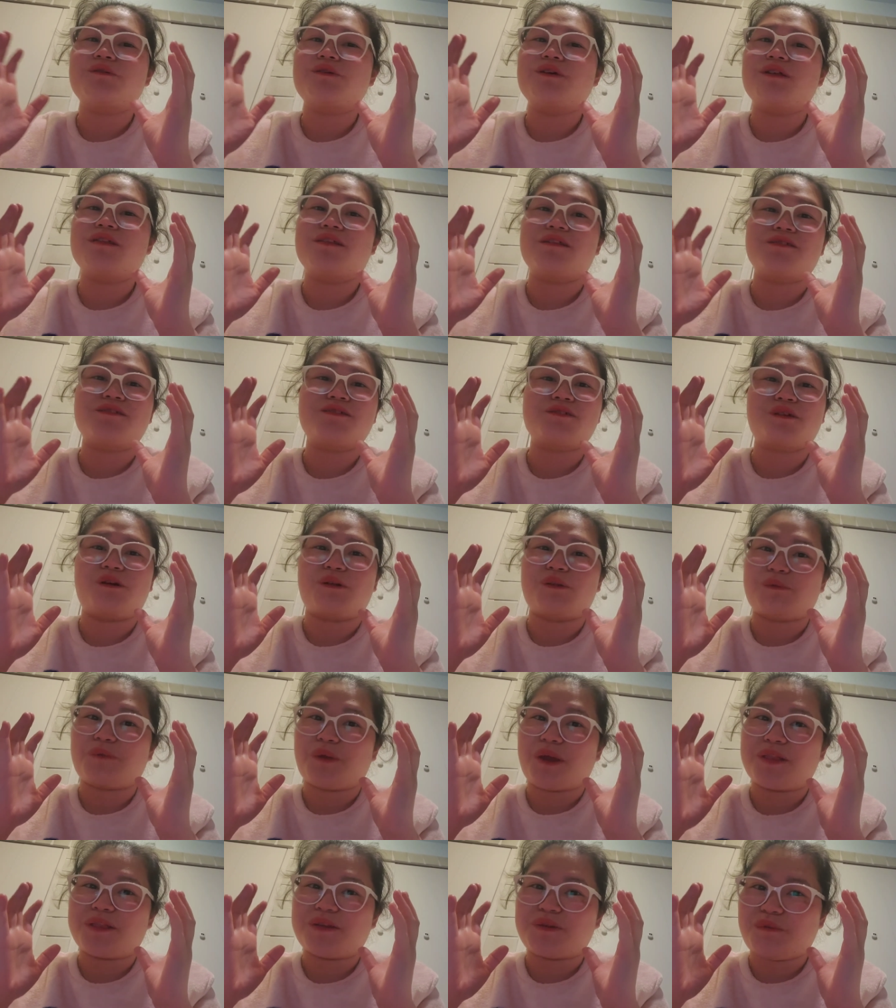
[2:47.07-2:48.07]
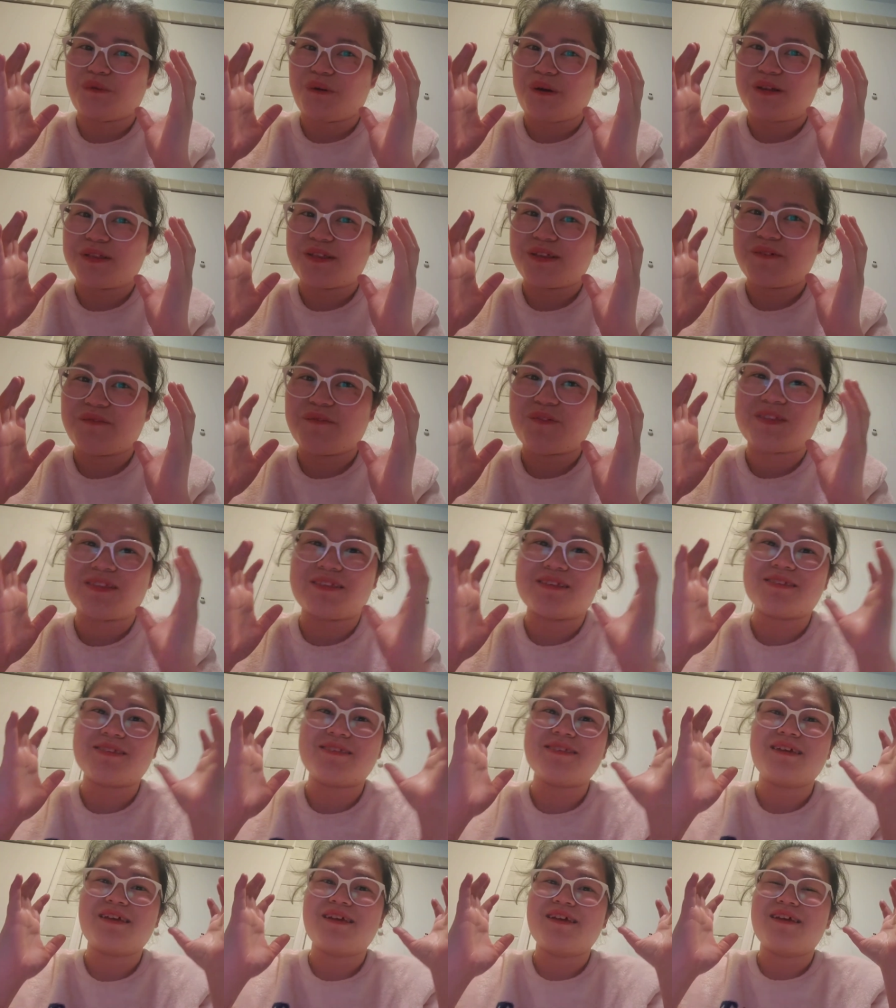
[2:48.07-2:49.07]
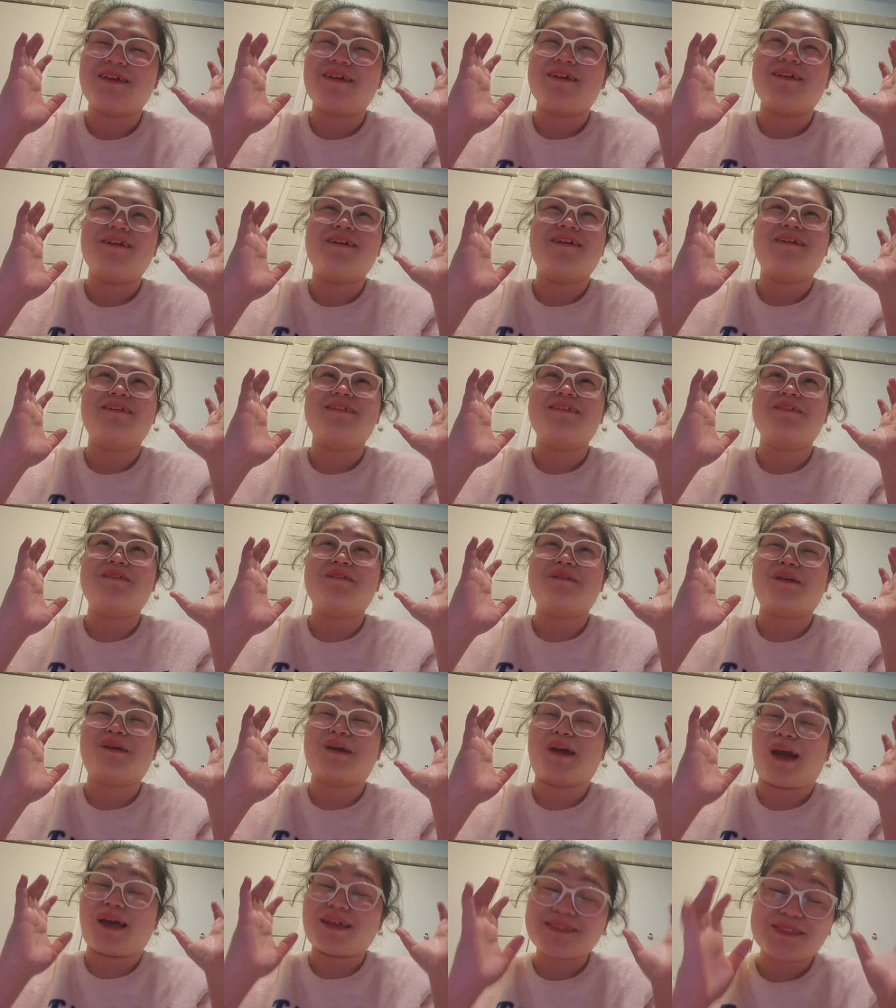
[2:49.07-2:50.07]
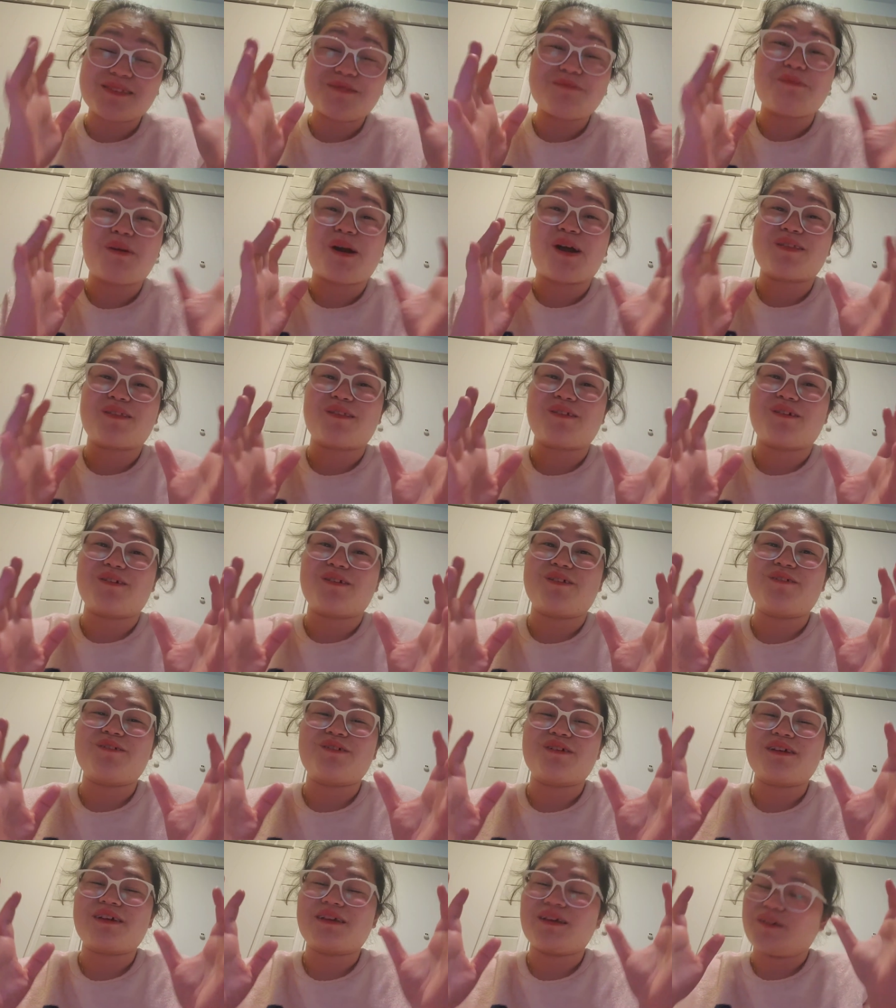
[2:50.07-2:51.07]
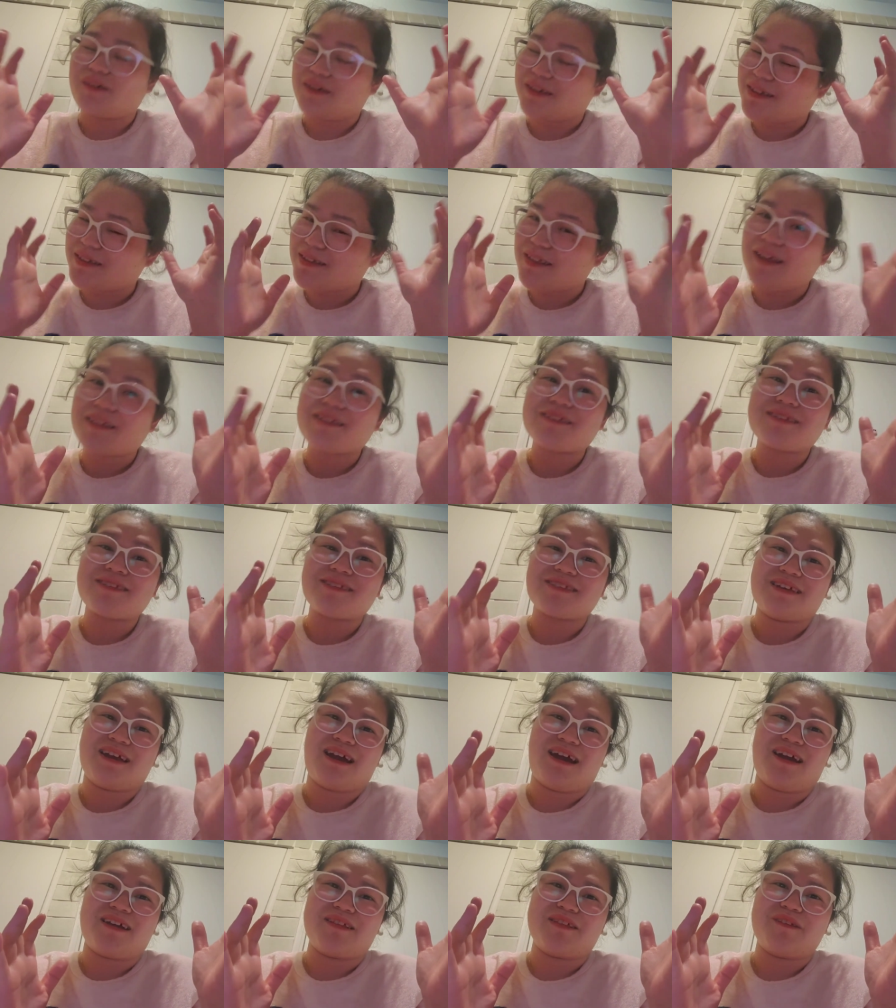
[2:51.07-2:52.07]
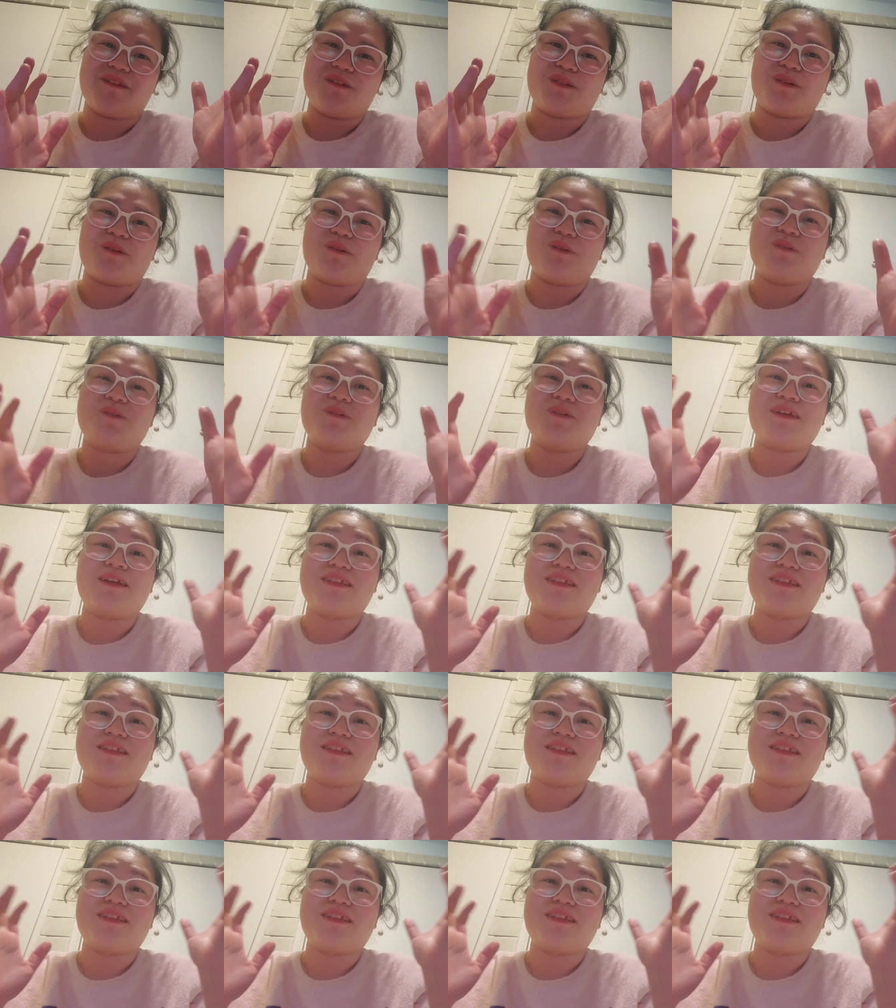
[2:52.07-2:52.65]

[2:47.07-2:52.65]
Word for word: it is already won. If it is God's battle, it, that is God, you know.